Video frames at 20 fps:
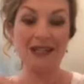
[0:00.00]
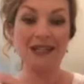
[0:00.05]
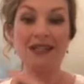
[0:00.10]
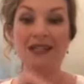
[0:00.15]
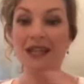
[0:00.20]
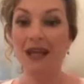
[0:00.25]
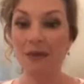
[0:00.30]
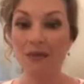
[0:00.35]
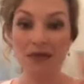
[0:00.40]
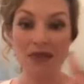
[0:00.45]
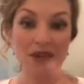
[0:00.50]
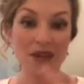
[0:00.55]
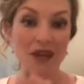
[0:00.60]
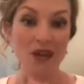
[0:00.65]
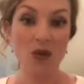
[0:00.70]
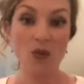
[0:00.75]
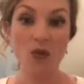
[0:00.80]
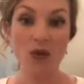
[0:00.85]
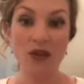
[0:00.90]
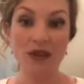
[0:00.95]
Same
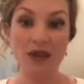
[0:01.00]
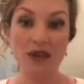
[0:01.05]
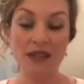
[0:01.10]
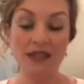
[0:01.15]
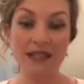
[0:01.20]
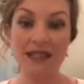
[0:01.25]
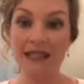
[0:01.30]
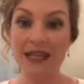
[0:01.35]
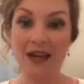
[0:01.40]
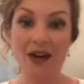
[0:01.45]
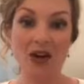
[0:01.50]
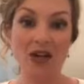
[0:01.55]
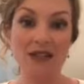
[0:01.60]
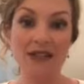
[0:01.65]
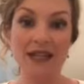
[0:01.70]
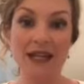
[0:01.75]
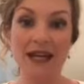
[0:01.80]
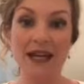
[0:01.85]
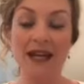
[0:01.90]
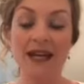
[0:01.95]
thing with the stay all
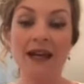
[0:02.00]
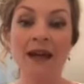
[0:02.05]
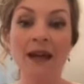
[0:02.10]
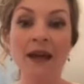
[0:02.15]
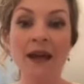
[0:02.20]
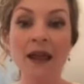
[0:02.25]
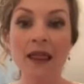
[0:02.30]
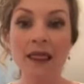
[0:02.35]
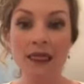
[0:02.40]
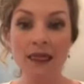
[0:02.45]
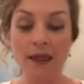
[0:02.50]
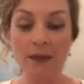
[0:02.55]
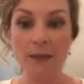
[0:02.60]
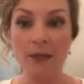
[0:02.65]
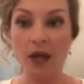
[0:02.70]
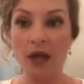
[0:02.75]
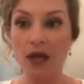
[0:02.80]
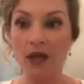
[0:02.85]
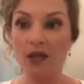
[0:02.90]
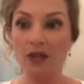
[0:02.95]
day lip
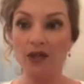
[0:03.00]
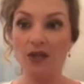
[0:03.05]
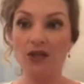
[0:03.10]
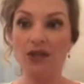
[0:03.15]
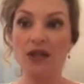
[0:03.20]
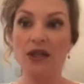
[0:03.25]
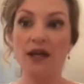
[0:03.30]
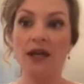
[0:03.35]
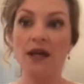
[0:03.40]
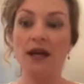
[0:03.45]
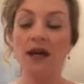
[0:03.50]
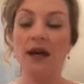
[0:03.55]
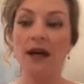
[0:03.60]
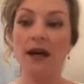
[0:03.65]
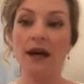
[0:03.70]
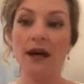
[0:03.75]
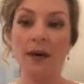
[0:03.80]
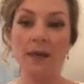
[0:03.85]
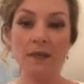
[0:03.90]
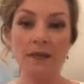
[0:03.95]
colors.
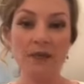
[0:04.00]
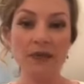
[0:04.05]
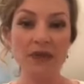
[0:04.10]
They're